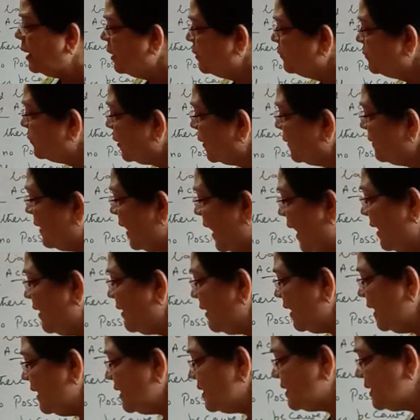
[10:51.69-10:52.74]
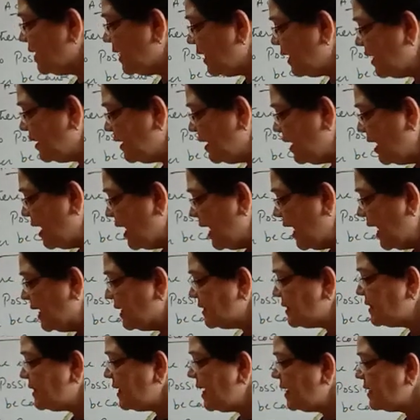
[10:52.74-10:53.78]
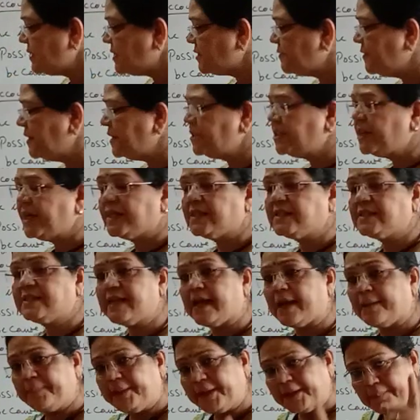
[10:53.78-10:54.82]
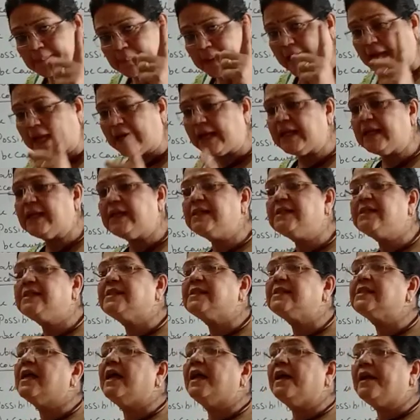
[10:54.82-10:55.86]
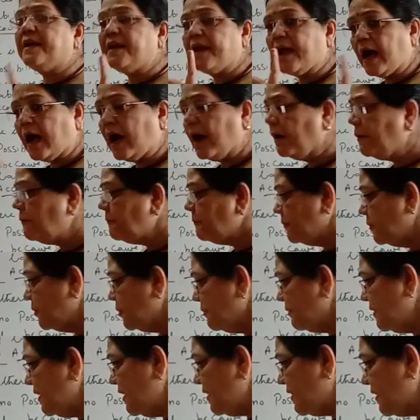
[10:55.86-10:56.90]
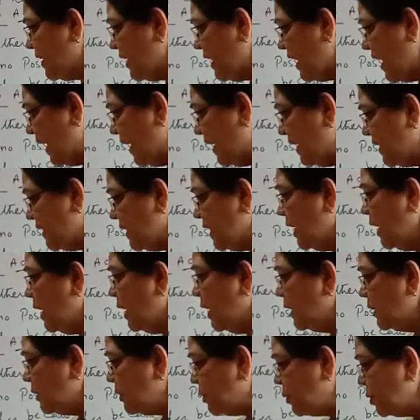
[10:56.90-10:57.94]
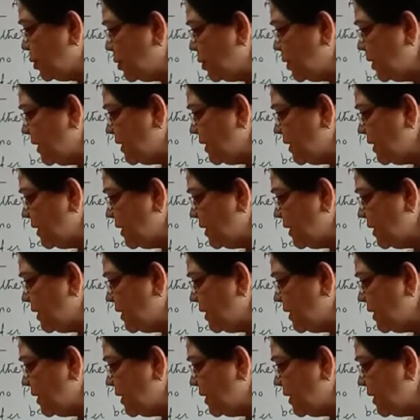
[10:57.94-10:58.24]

for that reason, assets which has debit balance, now you will write two